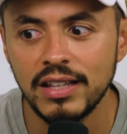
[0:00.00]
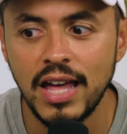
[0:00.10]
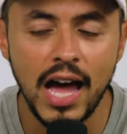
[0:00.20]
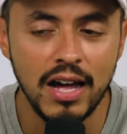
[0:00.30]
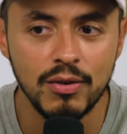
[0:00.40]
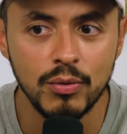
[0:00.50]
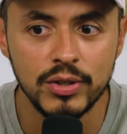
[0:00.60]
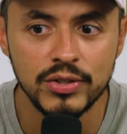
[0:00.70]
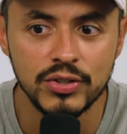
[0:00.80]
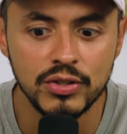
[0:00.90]
it
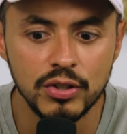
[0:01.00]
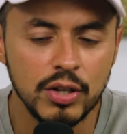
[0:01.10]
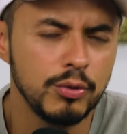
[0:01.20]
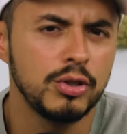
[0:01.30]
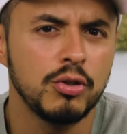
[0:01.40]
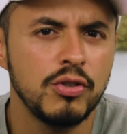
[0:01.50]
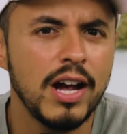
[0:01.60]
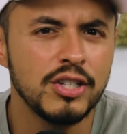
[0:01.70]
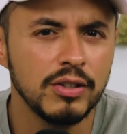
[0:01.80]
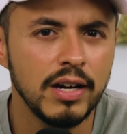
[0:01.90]
was so
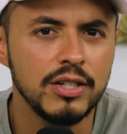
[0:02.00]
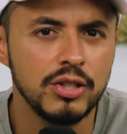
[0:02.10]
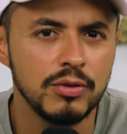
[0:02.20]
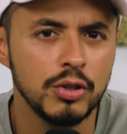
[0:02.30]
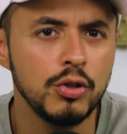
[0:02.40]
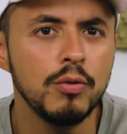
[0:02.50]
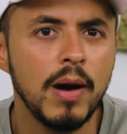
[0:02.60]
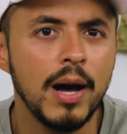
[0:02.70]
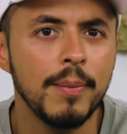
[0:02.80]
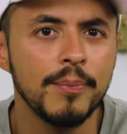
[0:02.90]
tragic, right? She was a new
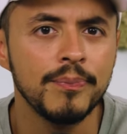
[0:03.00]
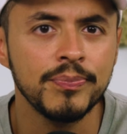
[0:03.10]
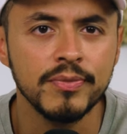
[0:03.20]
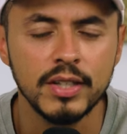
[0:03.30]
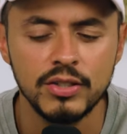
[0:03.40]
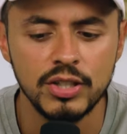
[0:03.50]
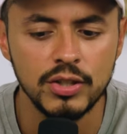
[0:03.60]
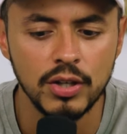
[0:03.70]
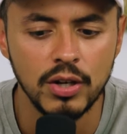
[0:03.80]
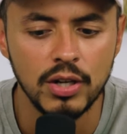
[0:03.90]
mom. She
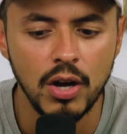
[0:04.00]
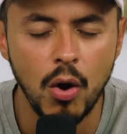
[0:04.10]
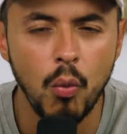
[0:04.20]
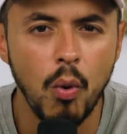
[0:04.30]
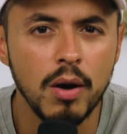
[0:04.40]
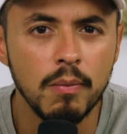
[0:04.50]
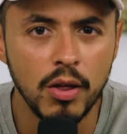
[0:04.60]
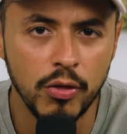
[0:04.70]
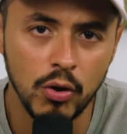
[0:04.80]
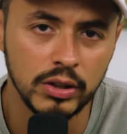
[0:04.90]
has a
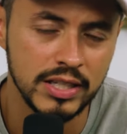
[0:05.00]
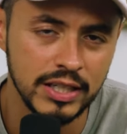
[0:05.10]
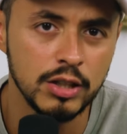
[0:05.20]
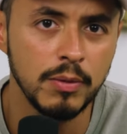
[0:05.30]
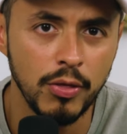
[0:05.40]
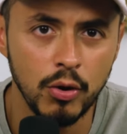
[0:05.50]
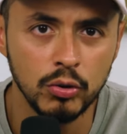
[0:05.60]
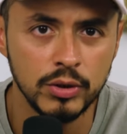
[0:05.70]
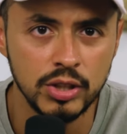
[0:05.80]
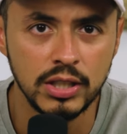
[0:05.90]
1-month-old, a
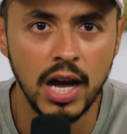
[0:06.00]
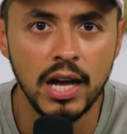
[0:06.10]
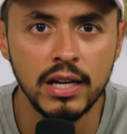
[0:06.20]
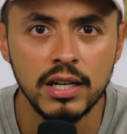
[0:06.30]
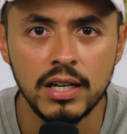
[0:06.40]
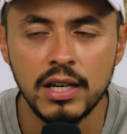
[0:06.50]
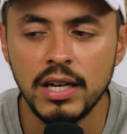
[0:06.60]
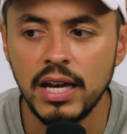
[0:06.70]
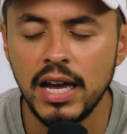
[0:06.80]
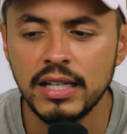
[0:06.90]
6-month-old when she died.
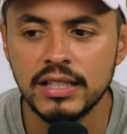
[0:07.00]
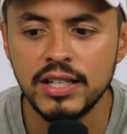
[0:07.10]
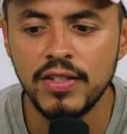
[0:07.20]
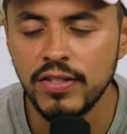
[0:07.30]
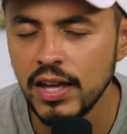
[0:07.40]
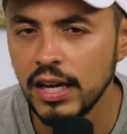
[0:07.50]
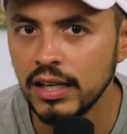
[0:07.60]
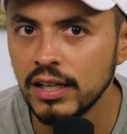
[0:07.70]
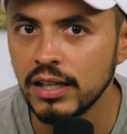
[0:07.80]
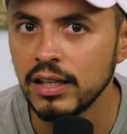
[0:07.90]
And to
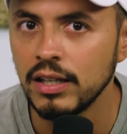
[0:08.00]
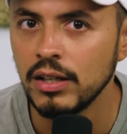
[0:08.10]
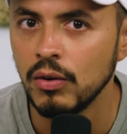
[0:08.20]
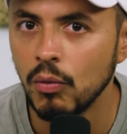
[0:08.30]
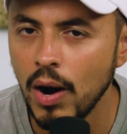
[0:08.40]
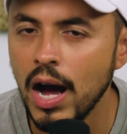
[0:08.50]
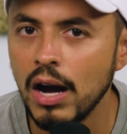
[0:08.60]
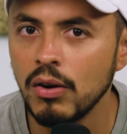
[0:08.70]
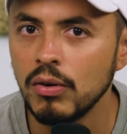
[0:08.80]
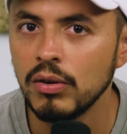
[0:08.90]
think,
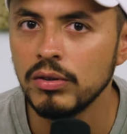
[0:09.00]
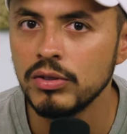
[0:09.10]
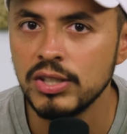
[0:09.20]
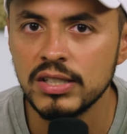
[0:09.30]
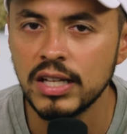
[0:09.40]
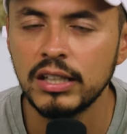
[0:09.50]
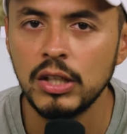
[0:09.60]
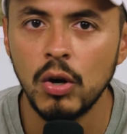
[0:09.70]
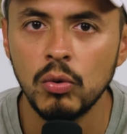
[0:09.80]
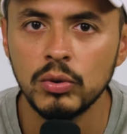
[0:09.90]
wow, she's not
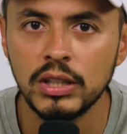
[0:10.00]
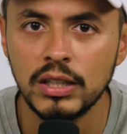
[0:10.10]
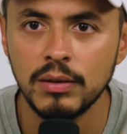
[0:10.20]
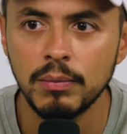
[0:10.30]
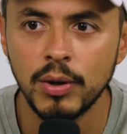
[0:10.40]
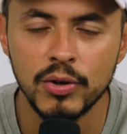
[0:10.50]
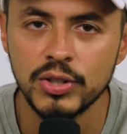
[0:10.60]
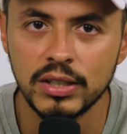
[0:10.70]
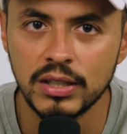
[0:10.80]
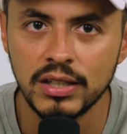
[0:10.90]
the only
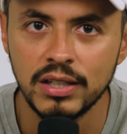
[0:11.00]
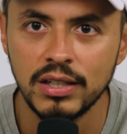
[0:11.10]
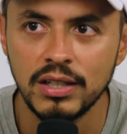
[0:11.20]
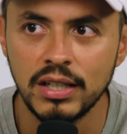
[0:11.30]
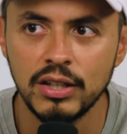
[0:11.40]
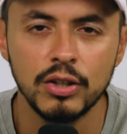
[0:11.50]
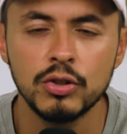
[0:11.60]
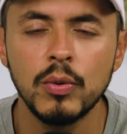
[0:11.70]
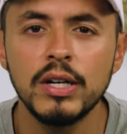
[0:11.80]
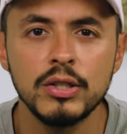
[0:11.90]
person in their
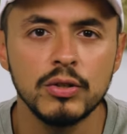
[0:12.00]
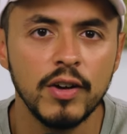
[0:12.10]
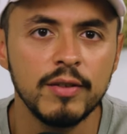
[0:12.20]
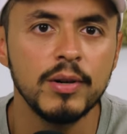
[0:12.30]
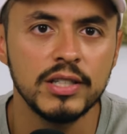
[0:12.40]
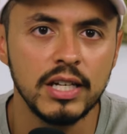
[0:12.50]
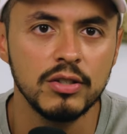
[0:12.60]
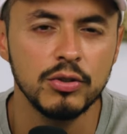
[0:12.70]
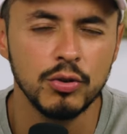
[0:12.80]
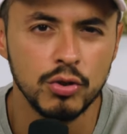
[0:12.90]
20s who've had breast
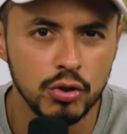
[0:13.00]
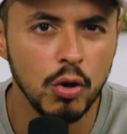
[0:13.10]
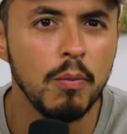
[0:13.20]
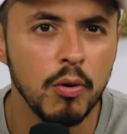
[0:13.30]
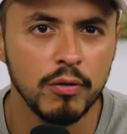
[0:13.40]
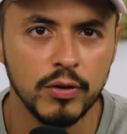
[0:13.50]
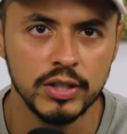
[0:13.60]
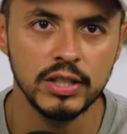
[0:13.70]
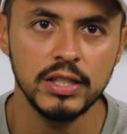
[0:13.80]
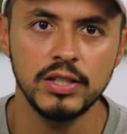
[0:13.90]
cancer. So it's so important for
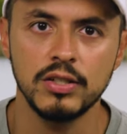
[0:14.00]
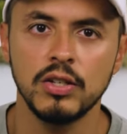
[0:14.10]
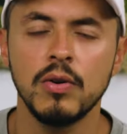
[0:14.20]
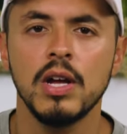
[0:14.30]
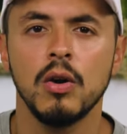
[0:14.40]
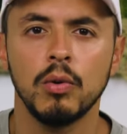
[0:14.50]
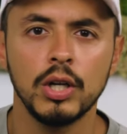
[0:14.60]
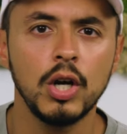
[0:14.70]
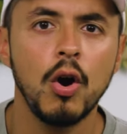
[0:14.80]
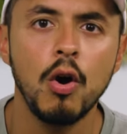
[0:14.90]
us to listen. So we're
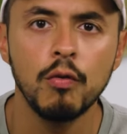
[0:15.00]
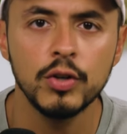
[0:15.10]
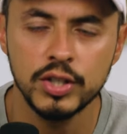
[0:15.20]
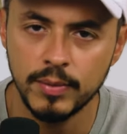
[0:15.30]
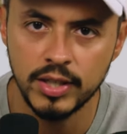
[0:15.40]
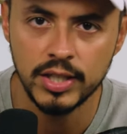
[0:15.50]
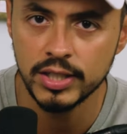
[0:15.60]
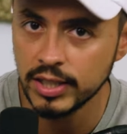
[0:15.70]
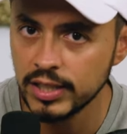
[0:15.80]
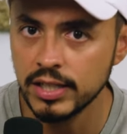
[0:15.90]
going to go over some of the
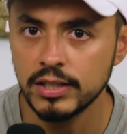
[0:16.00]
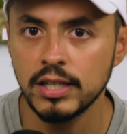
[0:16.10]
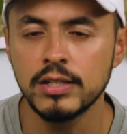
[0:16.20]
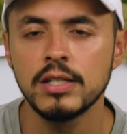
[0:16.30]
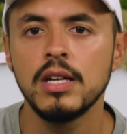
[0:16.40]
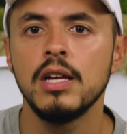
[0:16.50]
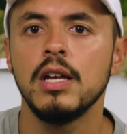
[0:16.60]
statistics,